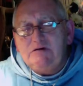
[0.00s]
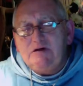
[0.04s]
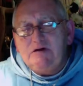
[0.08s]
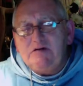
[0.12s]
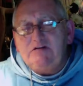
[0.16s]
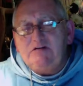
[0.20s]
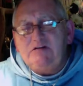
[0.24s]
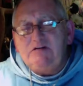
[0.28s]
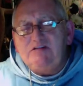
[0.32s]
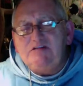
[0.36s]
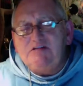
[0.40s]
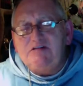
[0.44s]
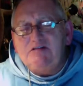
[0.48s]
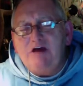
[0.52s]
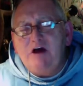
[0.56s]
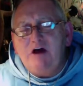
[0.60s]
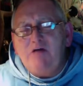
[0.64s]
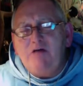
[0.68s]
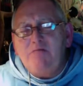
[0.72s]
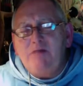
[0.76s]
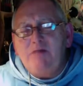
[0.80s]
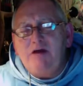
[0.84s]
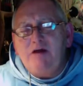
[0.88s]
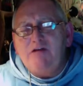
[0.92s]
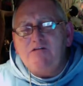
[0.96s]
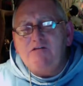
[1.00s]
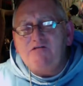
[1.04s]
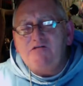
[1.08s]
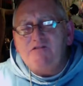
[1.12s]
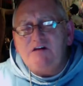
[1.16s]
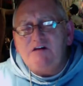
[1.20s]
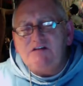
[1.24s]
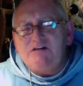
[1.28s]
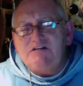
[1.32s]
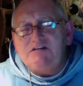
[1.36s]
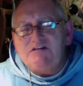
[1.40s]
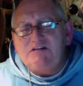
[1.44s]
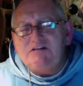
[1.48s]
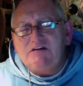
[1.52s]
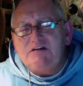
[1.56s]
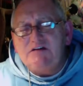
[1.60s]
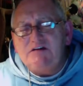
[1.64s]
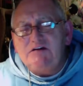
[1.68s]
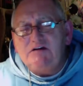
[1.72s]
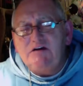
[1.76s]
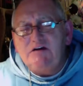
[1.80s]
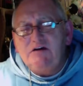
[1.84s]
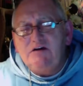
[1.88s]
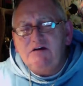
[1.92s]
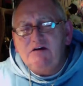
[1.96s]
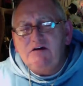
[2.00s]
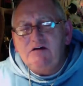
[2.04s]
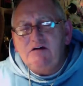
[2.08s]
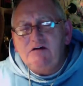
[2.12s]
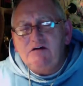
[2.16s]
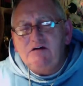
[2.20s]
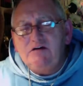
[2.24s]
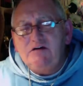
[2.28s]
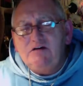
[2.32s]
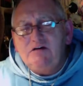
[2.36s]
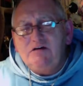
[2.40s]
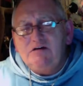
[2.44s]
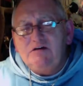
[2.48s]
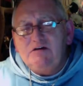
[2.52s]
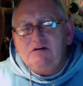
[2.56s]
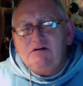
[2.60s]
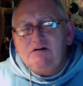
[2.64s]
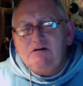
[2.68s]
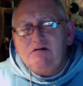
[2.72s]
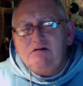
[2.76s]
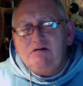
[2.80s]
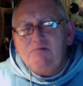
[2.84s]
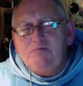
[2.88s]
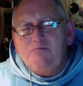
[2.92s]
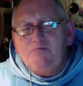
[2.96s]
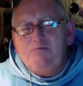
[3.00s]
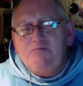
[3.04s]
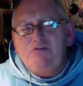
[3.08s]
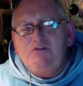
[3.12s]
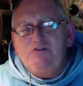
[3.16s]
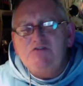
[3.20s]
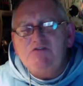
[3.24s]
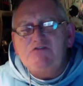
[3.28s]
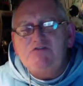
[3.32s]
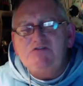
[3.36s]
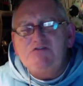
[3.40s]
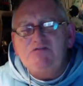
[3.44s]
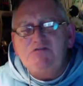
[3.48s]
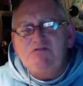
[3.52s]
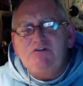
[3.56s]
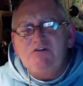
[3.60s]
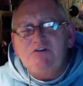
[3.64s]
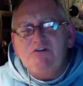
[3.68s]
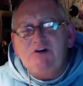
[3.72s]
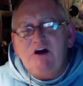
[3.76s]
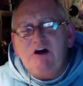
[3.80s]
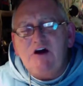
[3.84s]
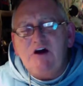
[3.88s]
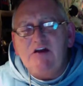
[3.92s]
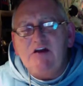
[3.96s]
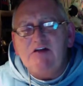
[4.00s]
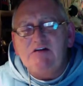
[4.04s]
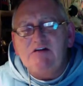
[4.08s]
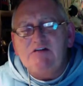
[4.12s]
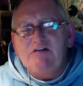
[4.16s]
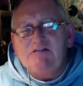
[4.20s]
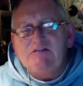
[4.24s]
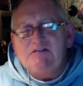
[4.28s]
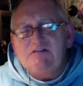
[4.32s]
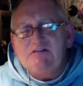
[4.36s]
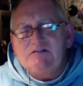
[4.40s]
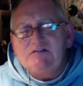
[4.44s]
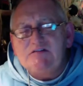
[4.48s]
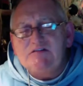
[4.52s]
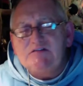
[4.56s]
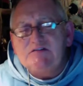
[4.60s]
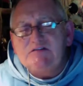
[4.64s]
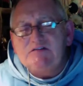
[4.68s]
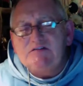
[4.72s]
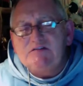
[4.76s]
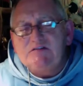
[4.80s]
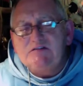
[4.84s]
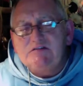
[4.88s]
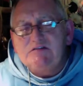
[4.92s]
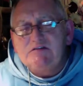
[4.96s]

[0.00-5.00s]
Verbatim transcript: And it's now manifesting beautiful colors